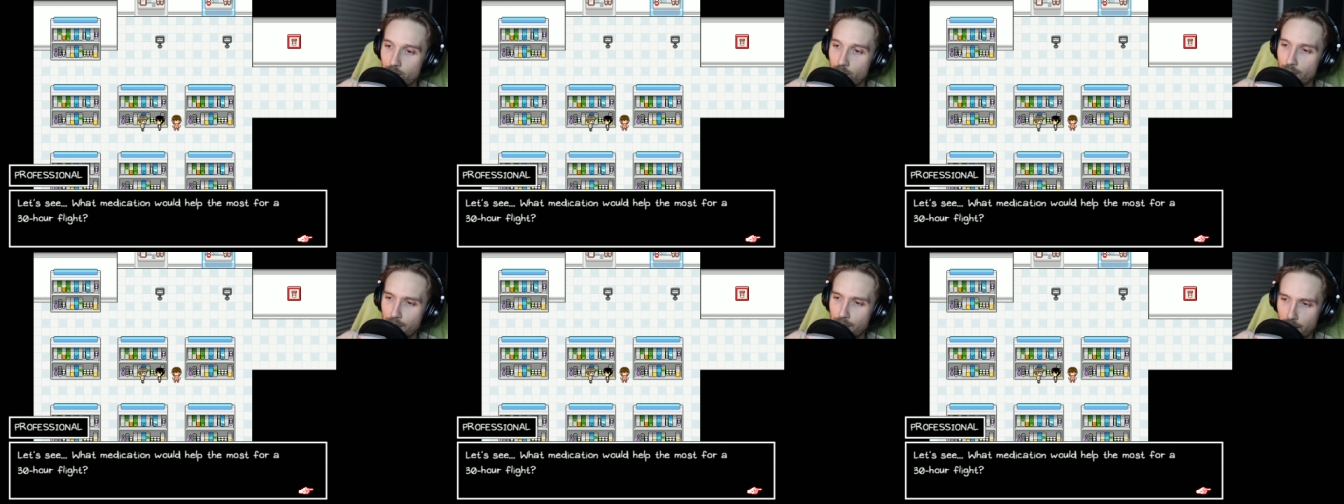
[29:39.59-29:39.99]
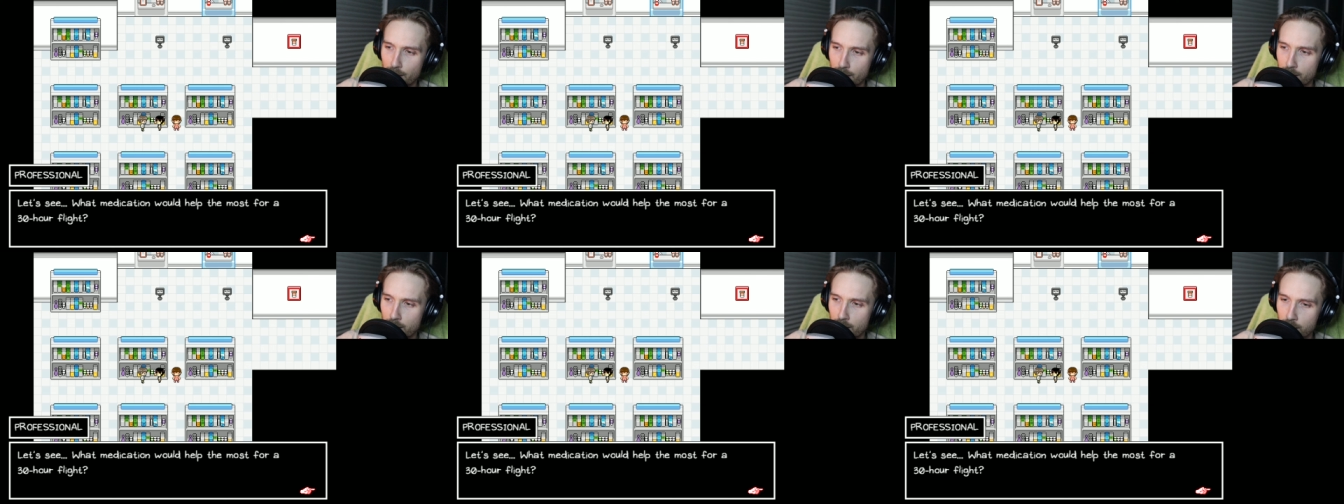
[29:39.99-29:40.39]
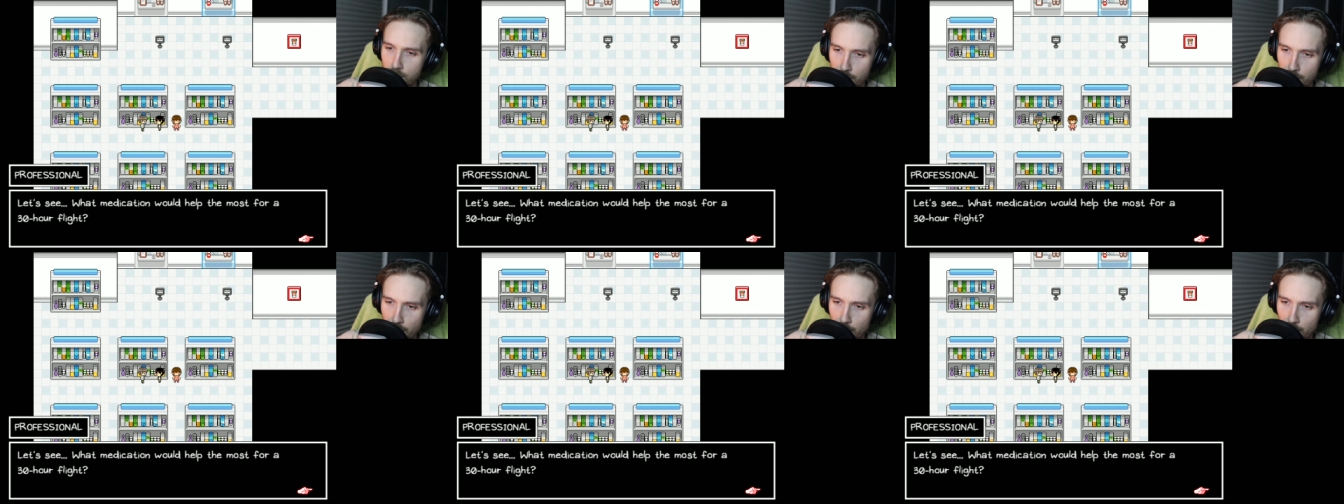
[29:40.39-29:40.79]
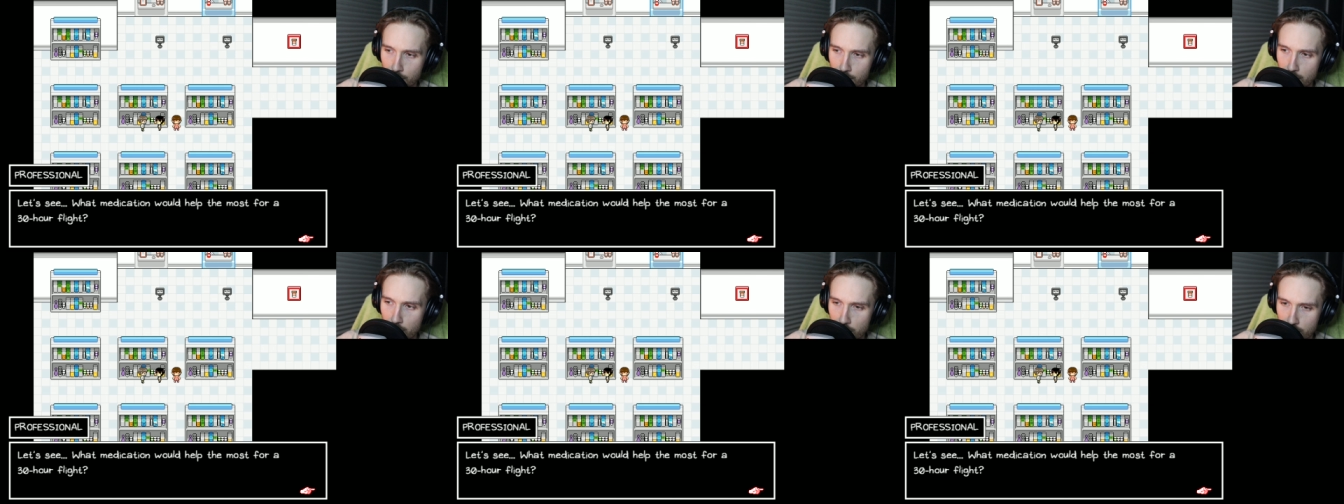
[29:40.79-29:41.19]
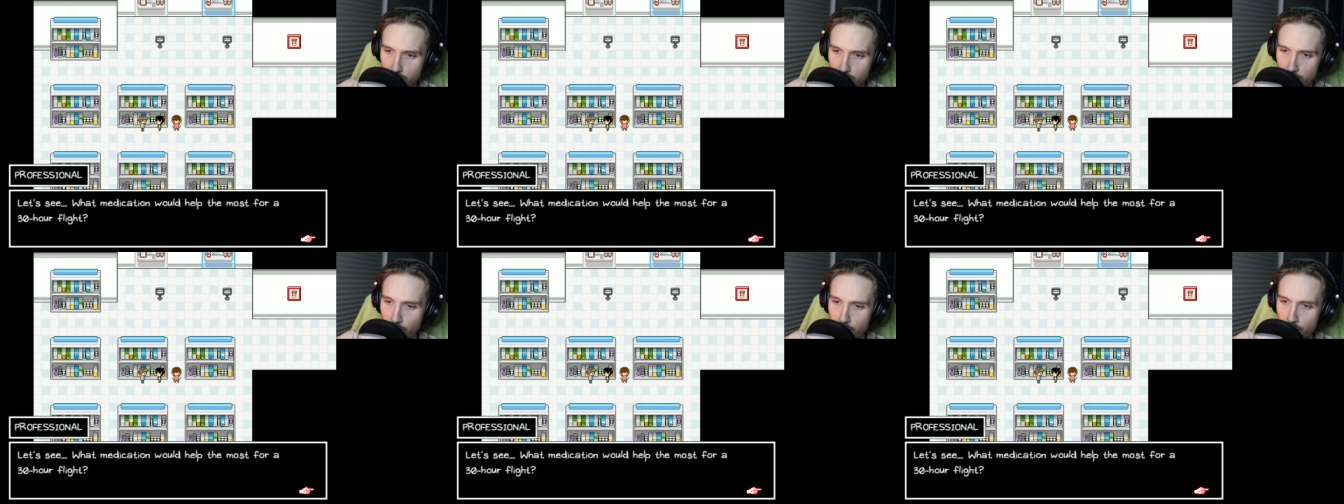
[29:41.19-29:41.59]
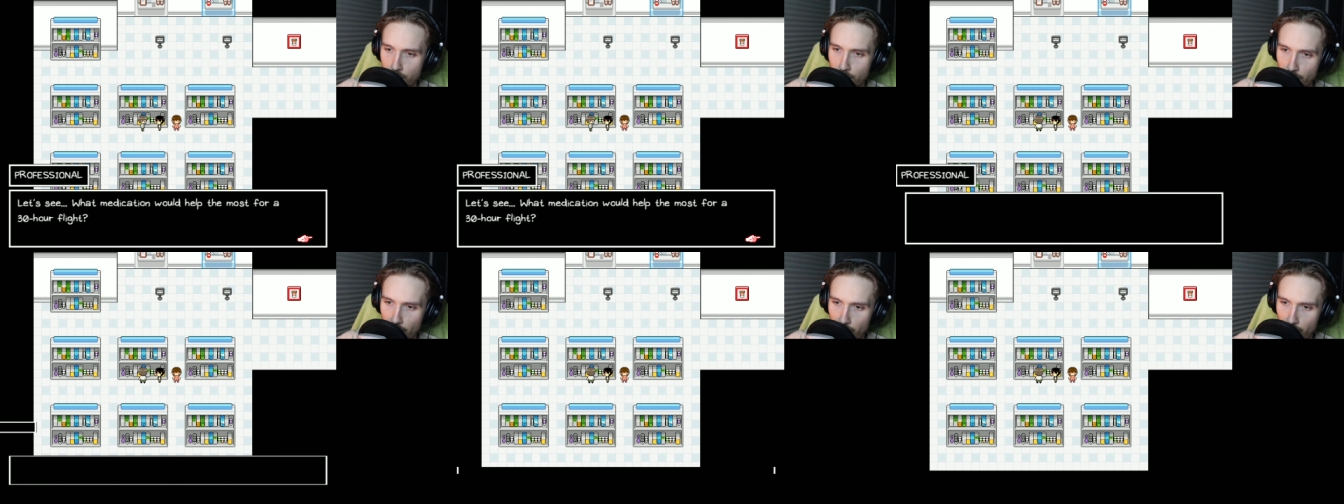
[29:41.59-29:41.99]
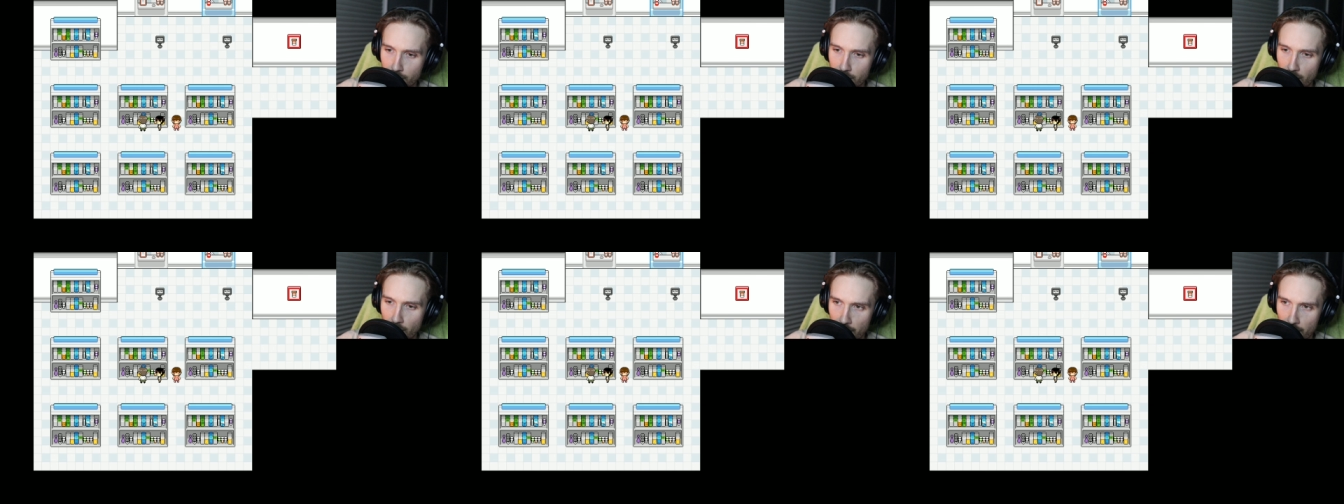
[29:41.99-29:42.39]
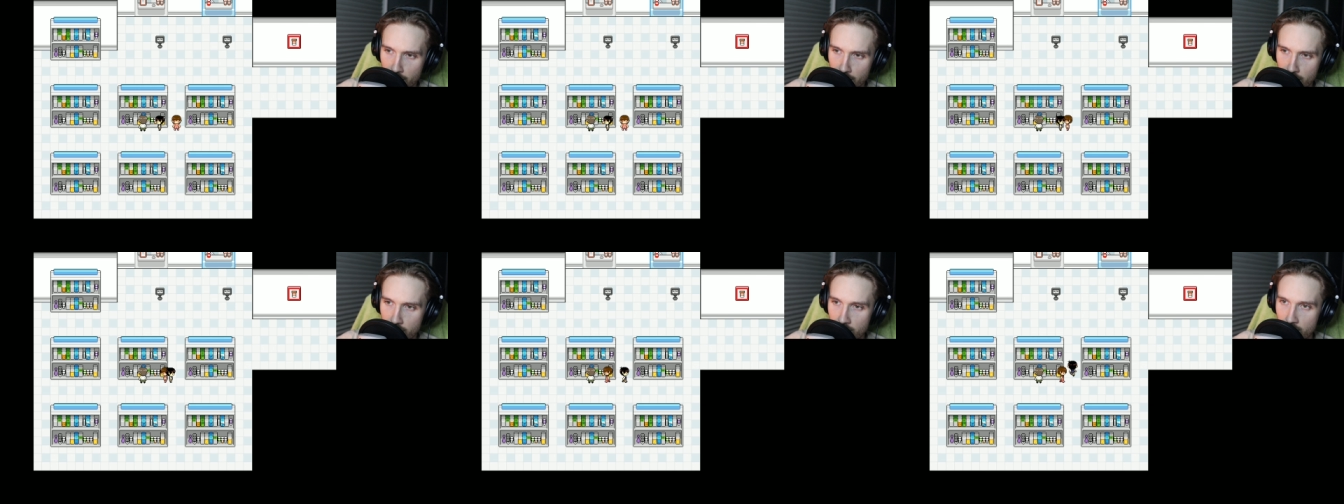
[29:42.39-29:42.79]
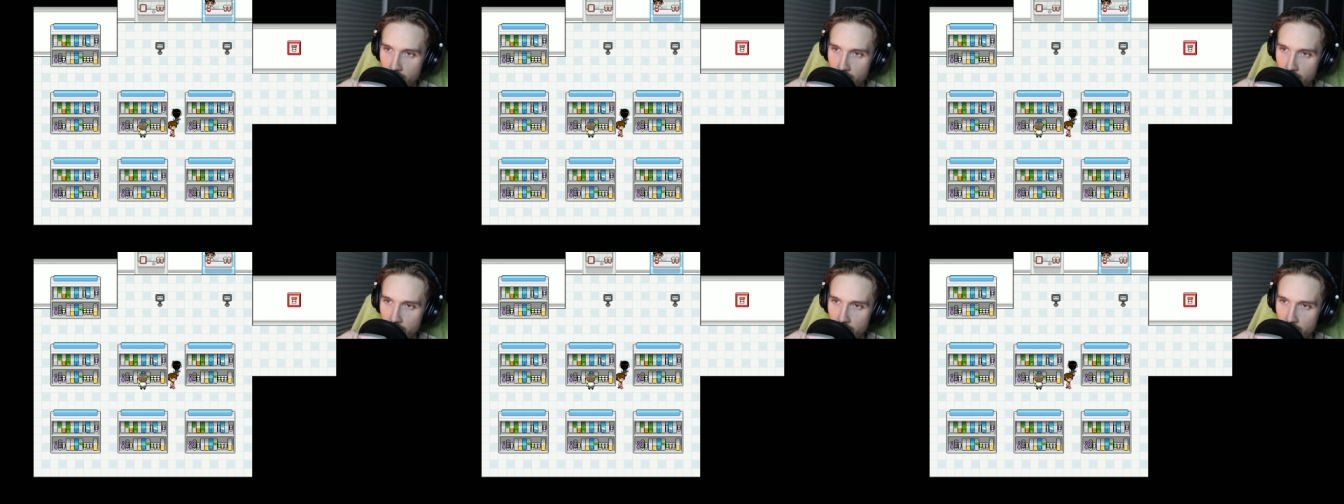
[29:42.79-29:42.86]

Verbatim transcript: What medication would help the most for a 30 hour flight?